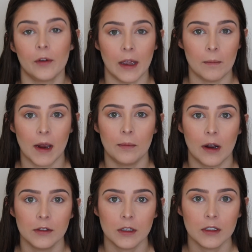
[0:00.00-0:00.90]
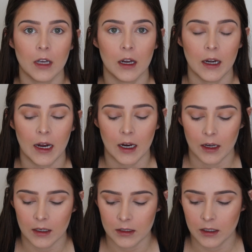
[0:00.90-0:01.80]
Okay, my brows are done,
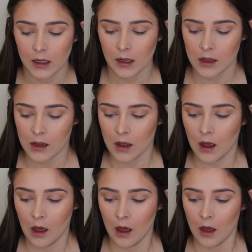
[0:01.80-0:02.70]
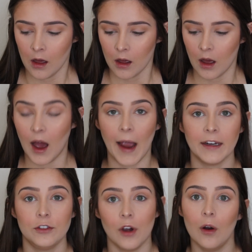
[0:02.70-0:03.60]
and
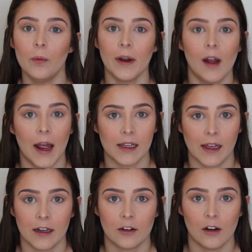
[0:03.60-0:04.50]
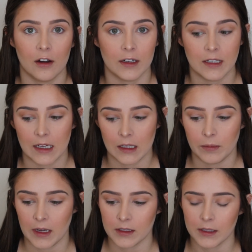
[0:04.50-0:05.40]
I don't wear eyeliner on a daily
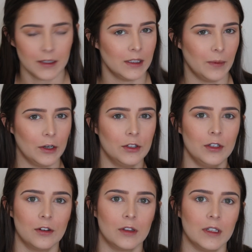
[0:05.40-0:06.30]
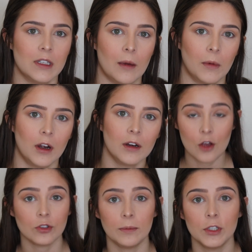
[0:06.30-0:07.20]
basis, especially during the summer.
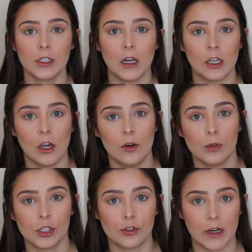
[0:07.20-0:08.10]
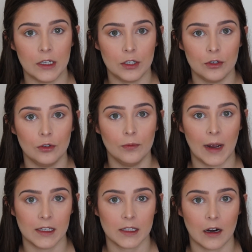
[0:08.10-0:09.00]
So I'm just gonna go straight to
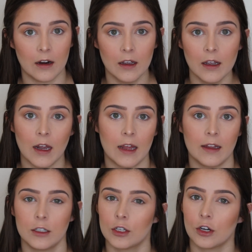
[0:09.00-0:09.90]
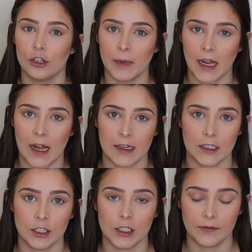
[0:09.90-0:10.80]
mascara, and I like to curl my
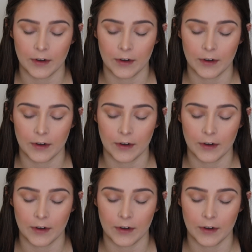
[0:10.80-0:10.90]
eyelashes